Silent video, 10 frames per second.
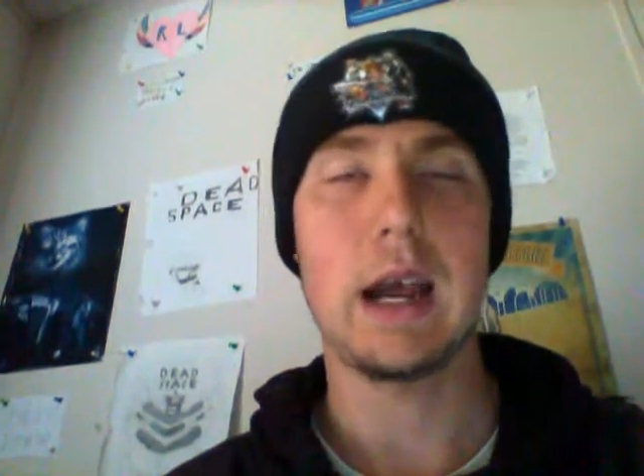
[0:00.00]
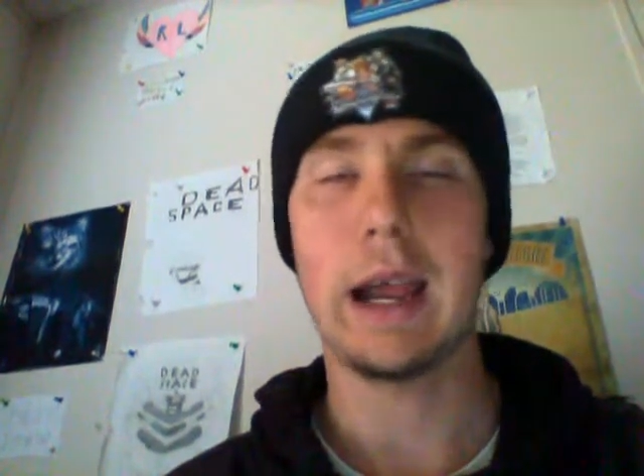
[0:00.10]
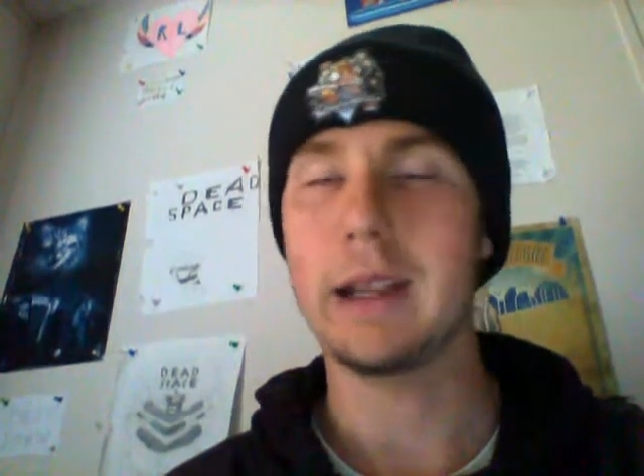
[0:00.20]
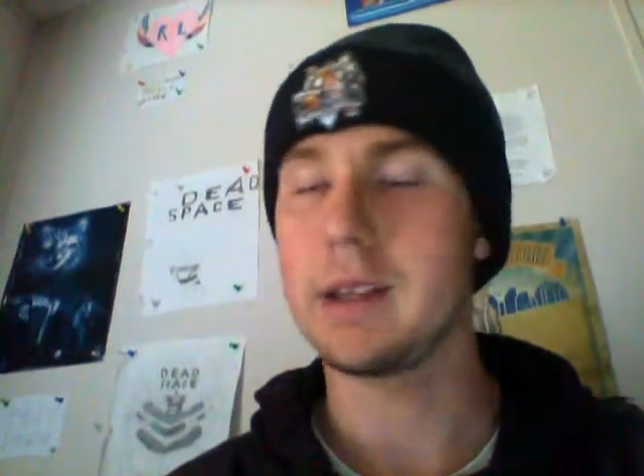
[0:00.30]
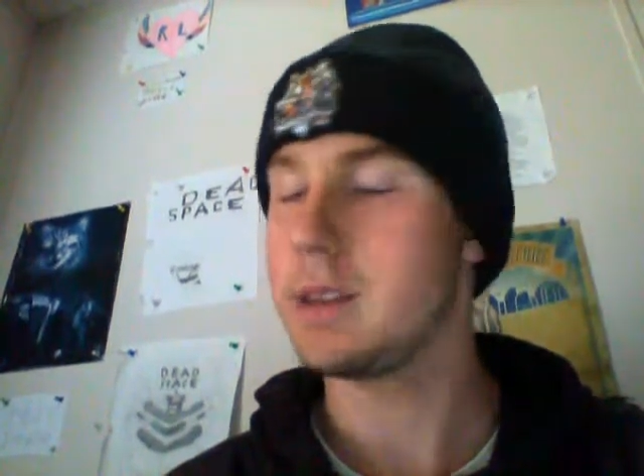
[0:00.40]

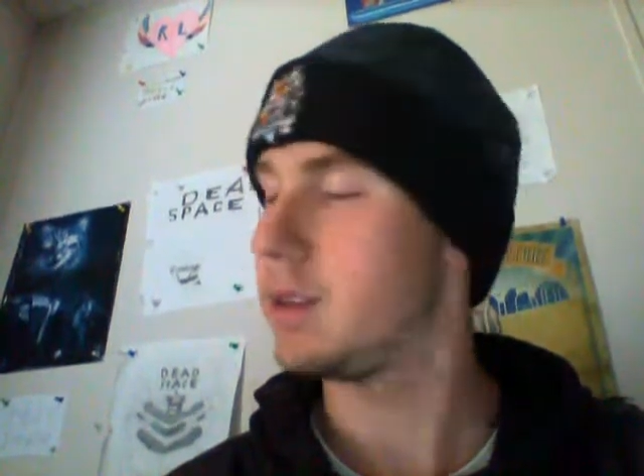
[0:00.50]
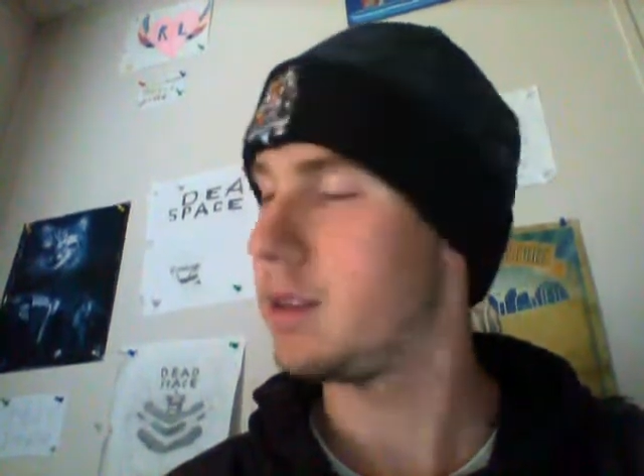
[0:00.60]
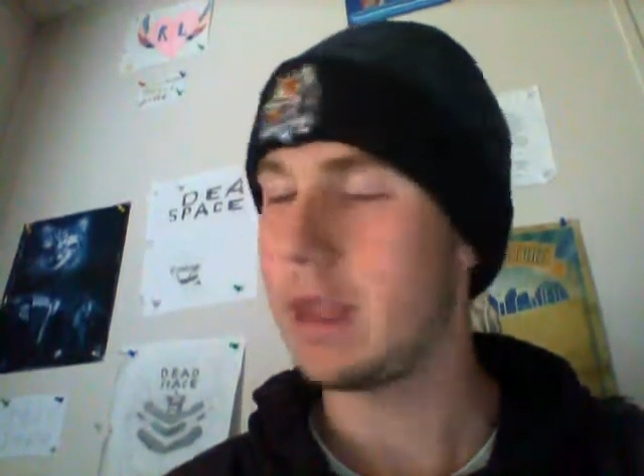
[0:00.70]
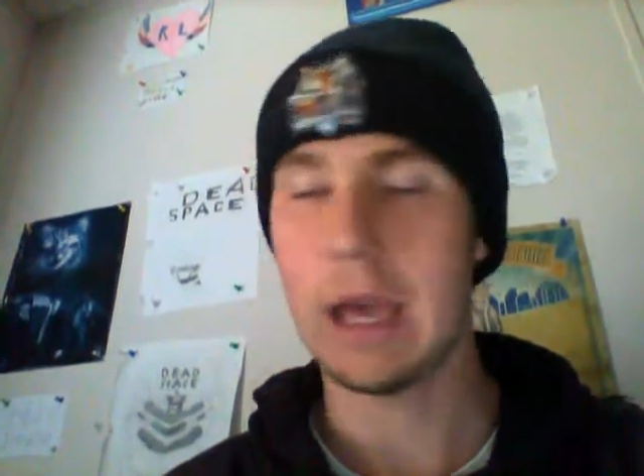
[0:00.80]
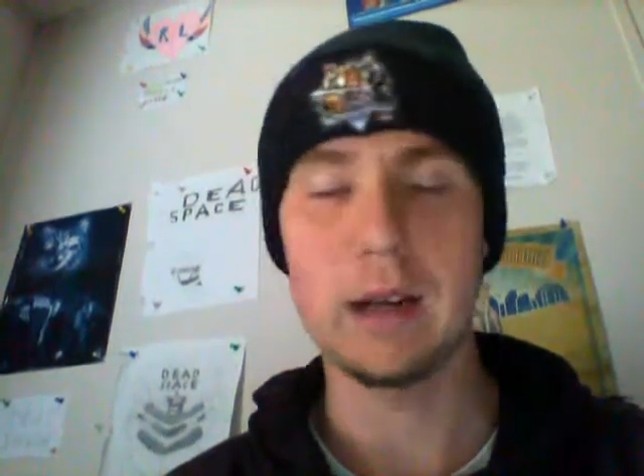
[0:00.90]
I
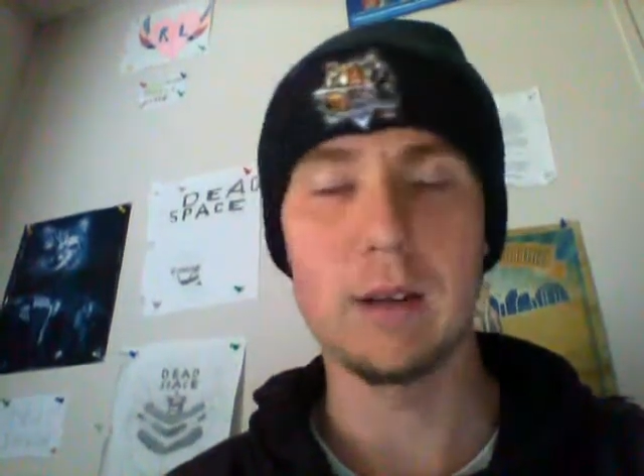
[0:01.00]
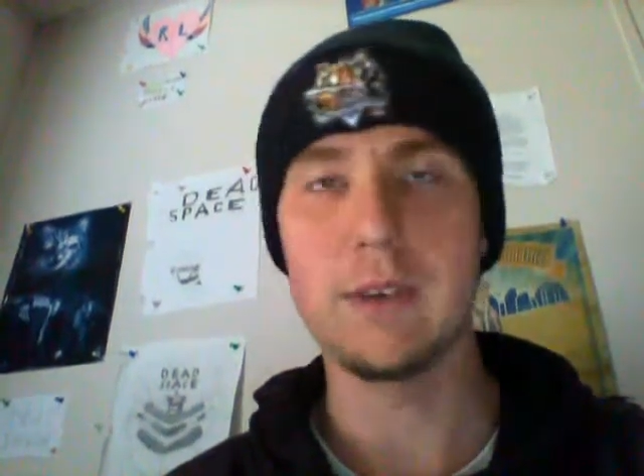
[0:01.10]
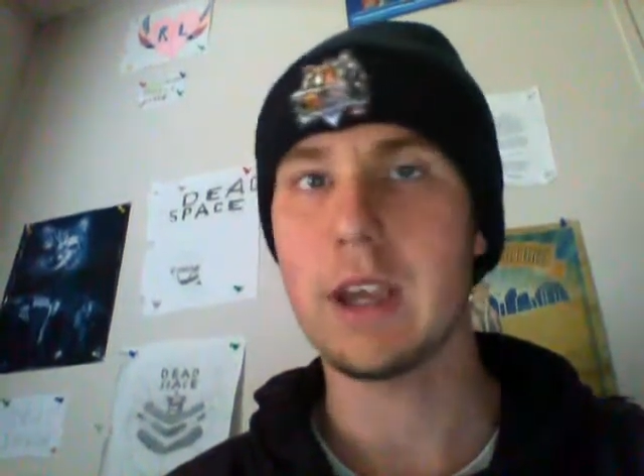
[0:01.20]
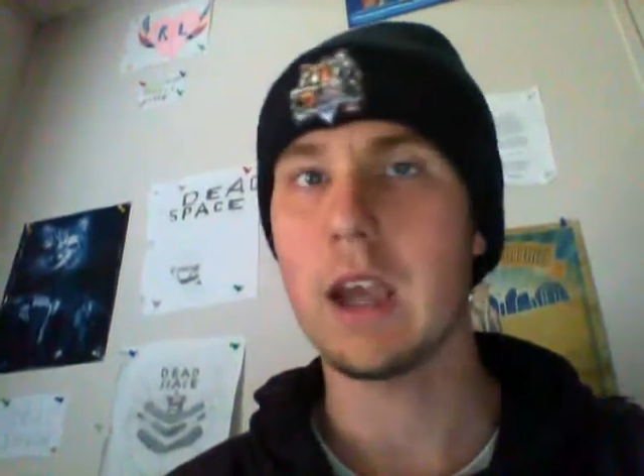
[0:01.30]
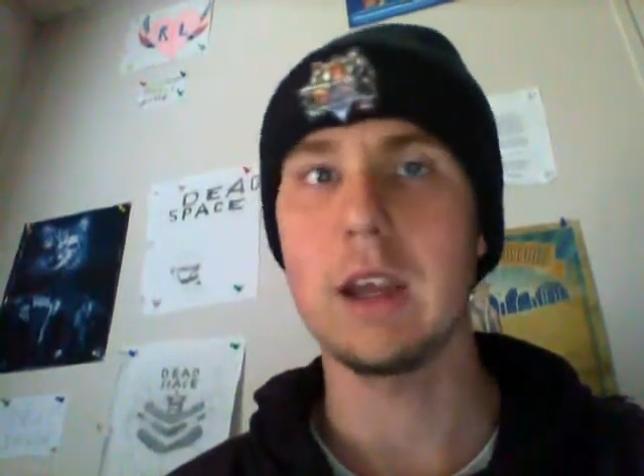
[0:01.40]
don't
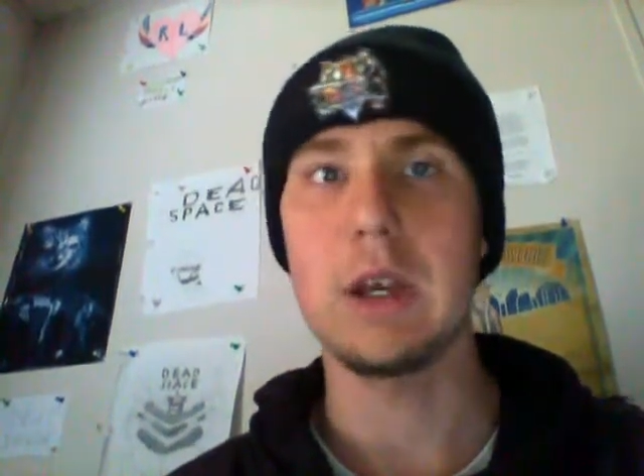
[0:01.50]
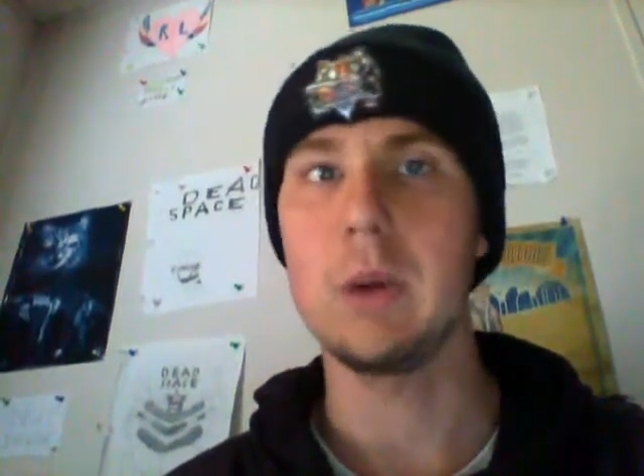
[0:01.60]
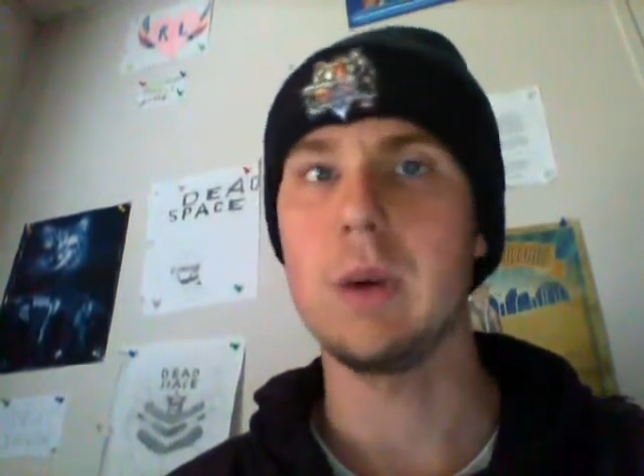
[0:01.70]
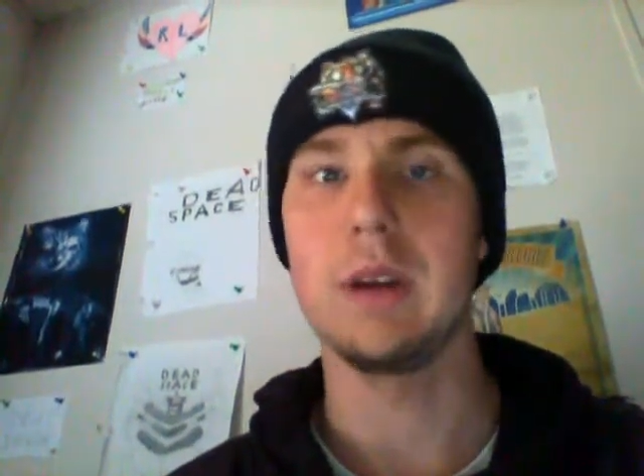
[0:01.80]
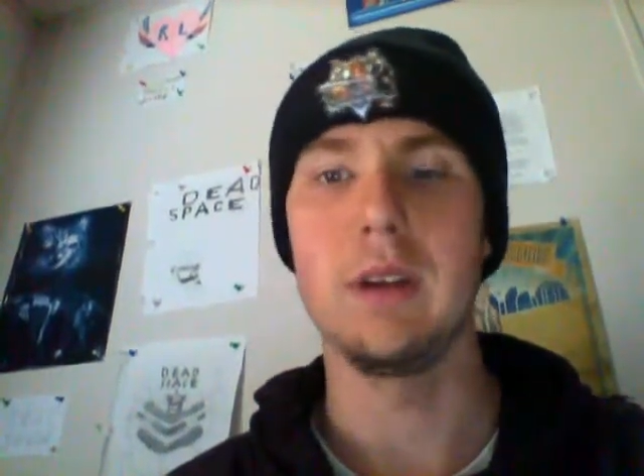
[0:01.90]
think I could
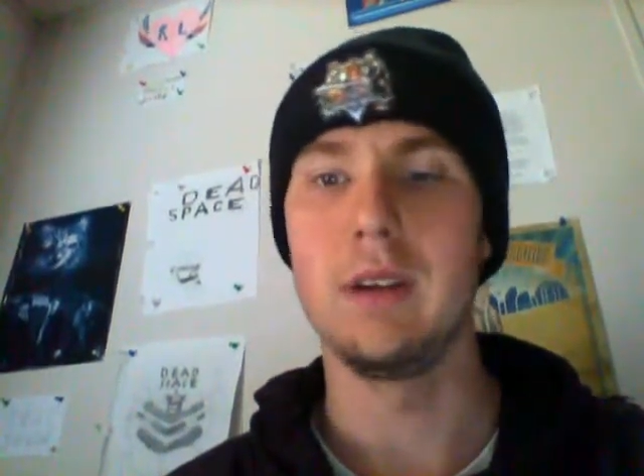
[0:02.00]
do it.